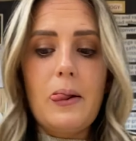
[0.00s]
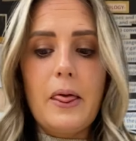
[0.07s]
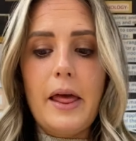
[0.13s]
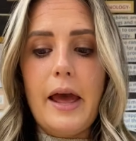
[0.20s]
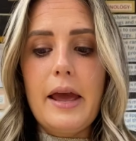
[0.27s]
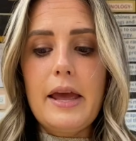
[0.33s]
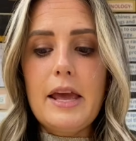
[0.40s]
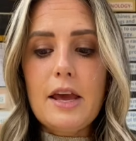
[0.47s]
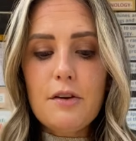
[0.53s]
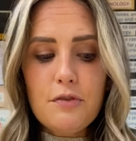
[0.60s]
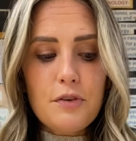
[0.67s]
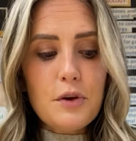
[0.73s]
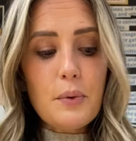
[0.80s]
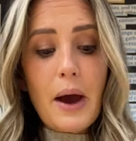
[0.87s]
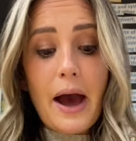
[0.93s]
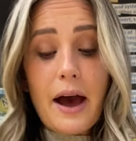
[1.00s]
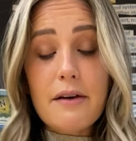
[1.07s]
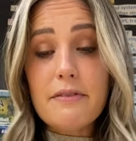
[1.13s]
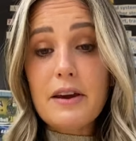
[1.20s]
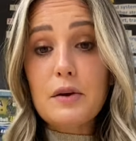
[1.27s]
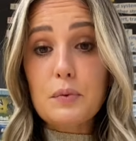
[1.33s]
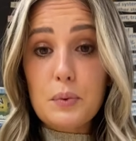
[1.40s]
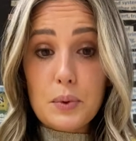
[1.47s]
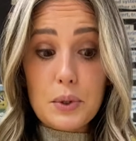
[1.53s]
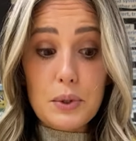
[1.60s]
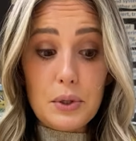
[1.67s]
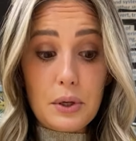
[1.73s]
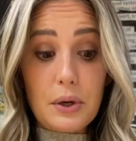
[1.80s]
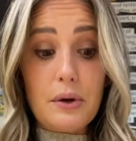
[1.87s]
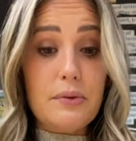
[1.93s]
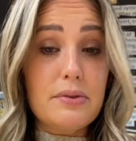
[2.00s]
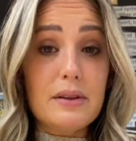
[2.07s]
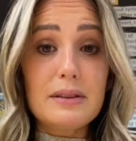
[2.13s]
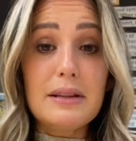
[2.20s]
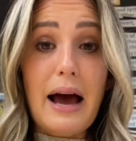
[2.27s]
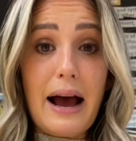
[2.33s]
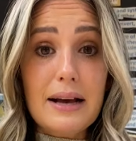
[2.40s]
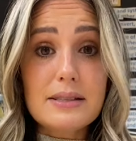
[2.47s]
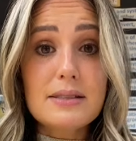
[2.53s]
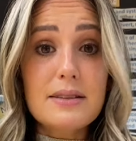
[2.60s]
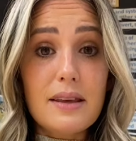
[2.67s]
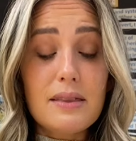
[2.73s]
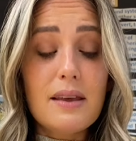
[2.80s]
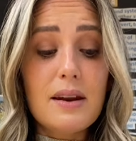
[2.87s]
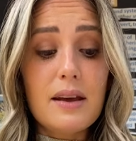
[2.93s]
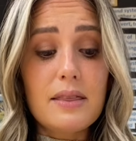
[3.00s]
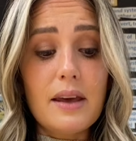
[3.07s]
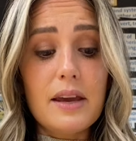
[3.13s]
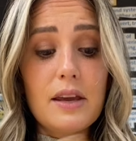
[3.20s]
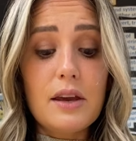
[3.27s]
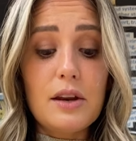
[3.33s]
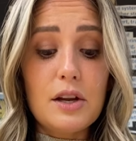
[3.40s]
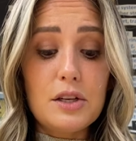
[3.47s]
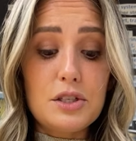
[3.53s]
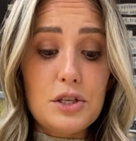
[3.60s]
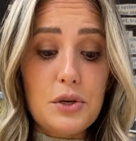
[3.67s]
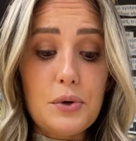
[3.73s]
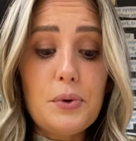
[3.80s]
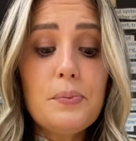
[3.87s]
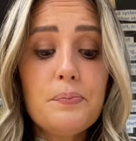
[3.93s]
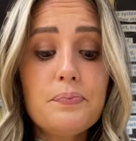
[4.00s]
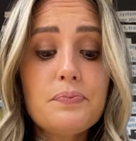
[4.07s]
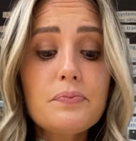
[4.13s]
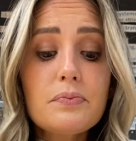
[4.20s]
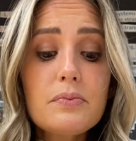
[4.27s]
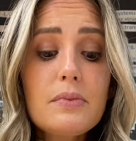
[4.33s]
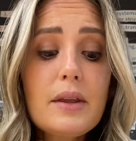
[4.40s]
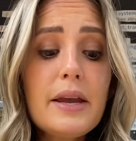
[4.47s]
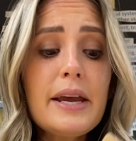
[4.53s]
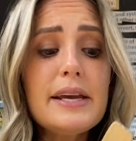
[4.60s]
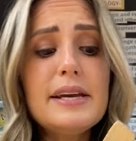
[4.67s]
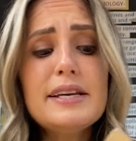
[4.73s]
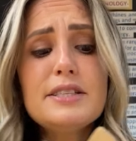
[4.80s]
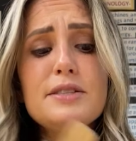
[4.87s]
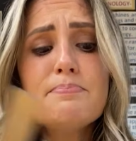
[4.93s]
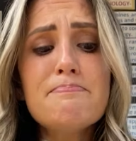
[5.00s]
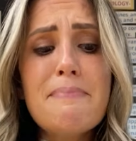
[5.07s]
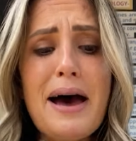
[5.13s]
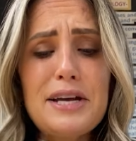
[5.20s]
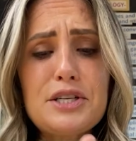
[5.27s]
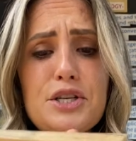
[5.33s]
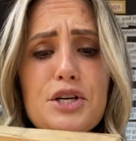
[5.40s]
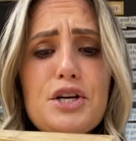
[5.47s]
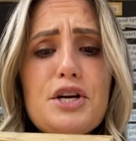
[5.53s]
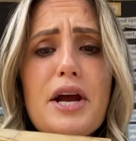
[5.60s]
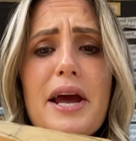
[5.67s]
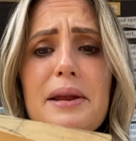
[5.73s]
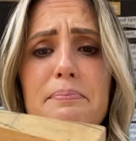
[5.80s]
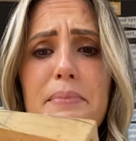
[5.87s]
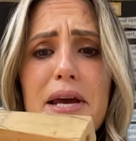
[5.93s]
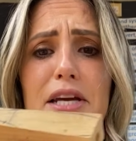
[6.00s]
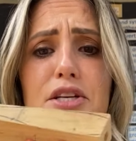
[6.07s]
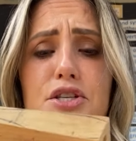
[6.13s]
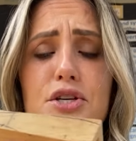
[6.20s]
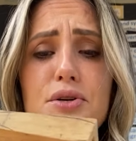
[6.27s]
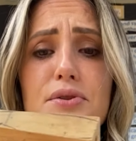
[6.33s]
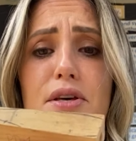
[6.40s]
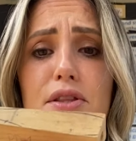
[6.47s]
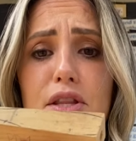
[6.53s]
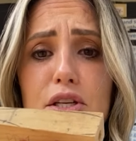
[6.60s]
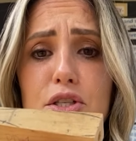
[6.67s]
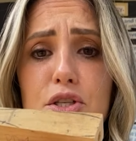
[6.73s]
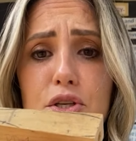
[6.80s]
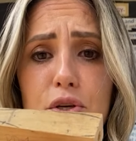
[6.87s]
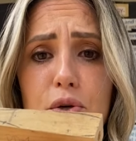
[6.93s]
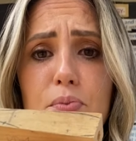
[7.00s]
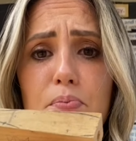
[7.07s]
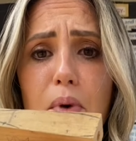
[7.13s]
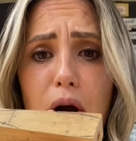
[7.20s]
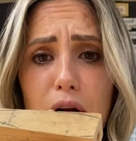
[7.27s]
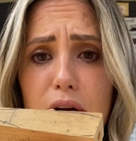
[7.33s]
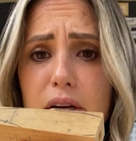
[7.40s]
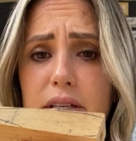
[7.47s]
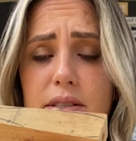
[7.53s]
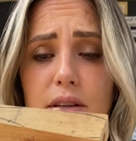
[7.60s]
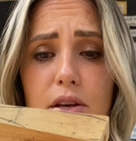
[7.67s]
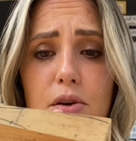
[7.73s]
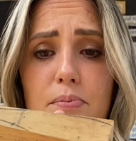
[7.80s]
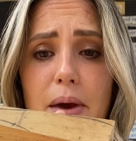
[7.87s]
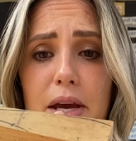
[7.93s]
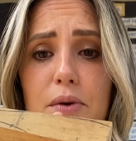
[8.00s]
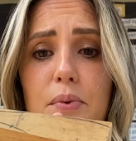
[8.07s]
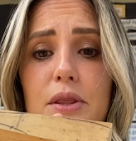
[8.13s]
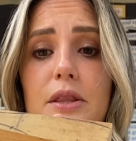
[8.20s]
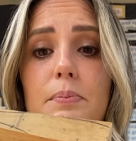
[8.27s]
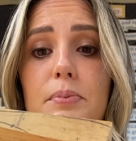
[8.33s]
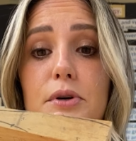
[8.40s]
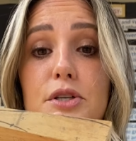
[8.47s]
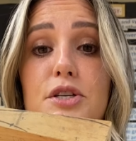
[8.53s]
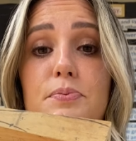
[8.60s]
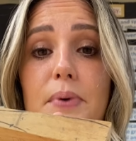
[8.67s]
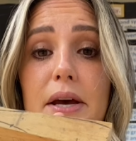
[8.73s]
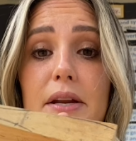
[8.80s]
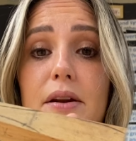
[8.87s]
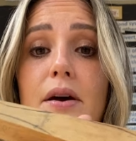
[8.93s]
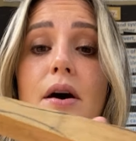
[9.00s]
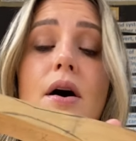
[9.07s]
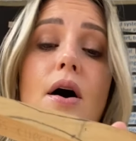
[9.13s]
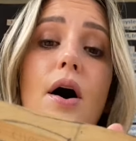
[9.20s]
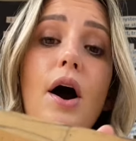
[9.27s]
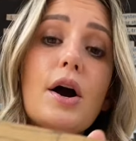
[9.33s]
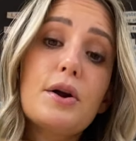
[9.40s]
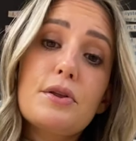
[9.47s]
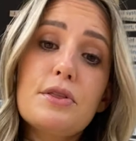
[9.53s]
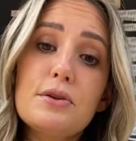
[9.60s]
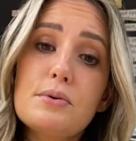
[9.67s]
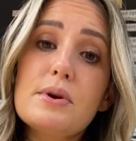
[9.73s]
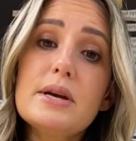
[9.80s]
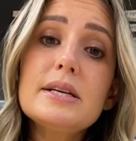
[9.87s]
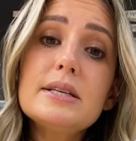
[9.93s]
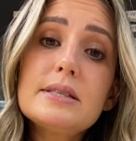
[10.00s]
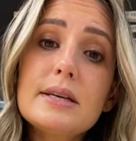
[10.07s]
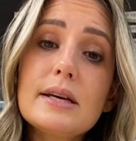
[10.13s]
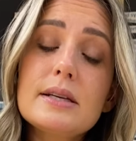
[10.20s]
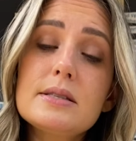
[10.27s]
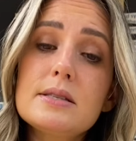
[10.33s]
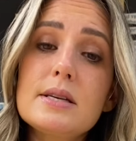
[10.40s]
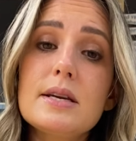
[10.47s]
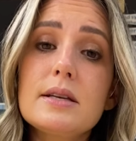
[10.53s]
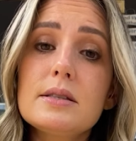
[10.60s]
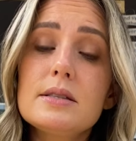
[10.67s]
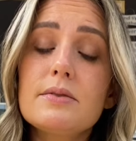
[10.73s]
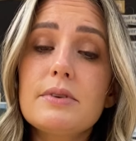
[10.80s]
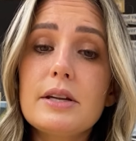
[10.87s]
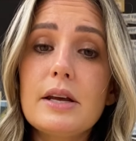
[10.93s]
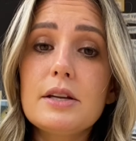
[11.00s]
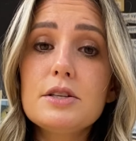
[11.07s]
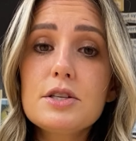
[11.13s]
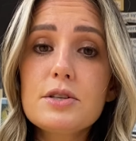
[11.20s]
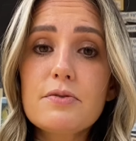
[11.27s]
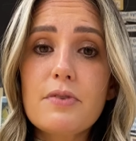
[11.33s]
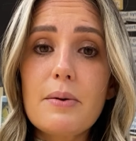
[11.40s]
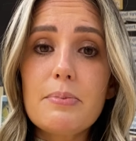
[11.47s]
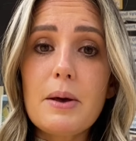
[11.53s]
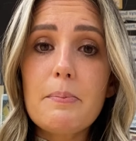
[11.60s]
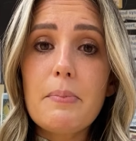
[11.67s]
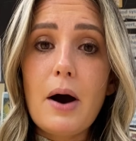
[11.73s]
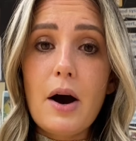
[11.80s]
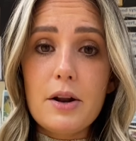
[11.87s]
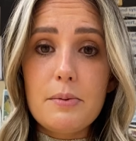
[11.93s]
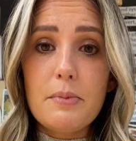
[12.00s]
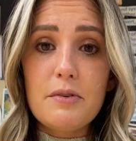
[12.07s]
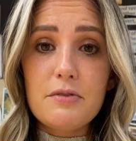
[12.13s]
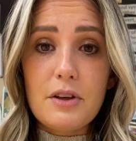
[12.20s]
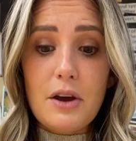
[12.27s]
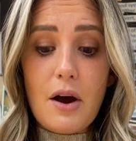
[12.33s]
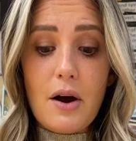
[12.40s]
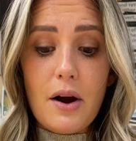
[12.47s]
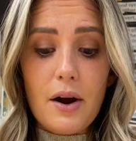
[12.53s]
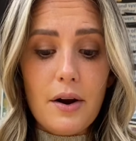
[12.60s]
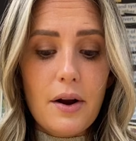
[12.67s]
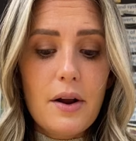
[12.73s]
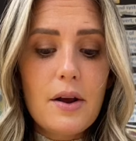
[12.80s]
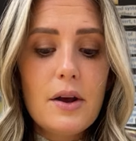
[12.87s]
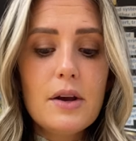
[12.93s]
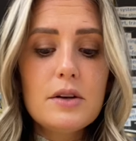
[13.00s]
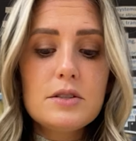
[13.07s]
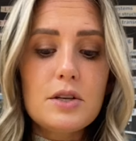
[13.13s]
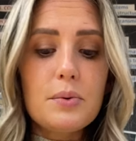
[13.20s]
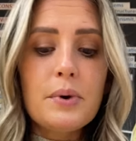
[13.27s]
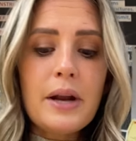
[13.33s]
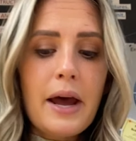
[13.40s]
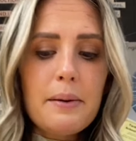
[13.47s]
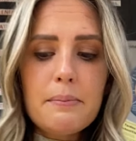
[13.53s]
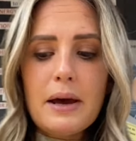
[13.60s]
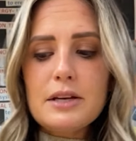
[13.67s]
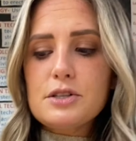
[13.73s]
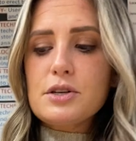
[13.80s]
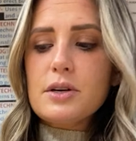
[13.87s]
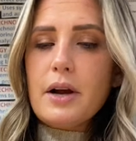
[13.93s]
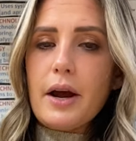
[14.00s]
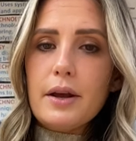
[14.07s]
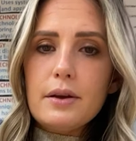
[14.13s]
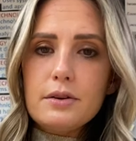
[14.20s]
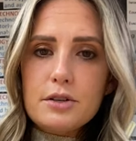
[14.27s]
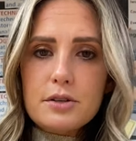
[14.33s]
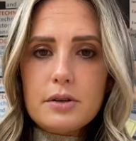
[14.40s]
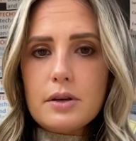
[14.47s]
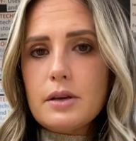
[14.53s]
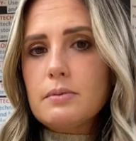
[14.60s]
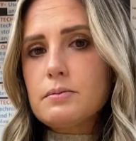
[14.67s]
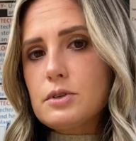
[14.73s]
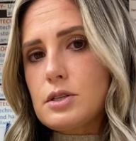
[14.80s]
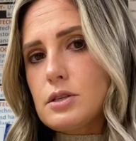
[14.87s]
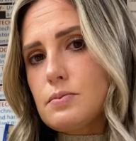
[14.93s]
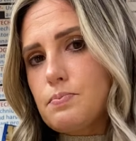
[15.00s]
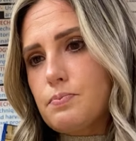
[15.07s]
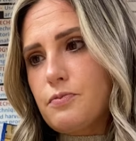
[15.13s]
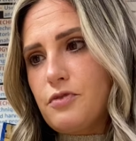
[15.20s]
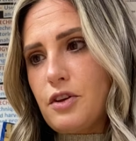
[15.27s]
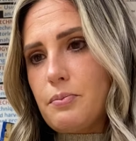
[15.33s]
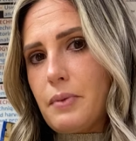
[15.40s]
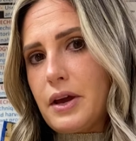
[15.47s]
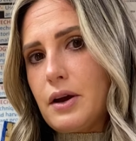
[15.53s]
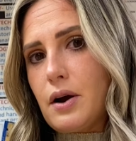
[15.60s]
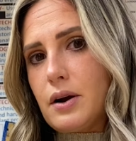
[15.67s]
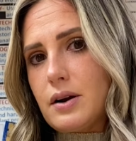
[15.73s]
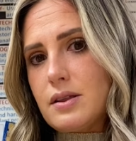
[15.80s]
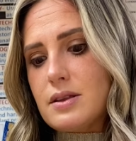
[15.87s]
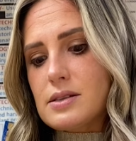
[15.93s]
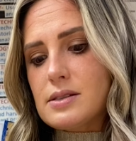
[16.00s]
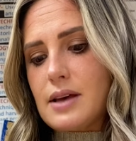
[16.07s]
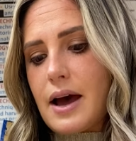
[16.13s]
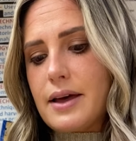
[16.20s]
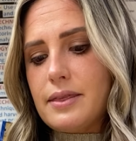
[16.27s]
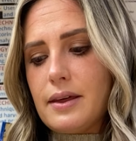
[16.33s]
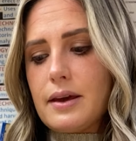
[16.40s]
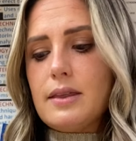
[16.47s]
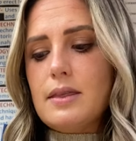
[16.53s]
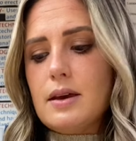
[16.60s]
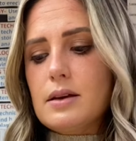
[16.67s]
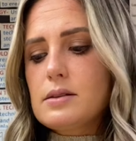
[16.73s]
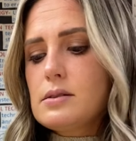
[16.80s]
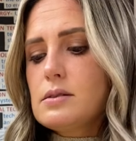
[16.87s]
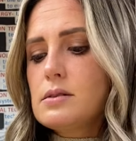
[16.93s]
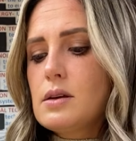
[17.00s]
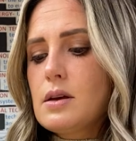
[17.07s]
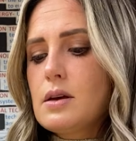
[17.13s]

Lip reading: Okay, if you have a roller, the last thing that I'd like you to do is measure and make sure that the two marks that you made with the push pin are 3/16 of an inch from the bottom of the car. So when I measure, I usually just flip my car to the side like this.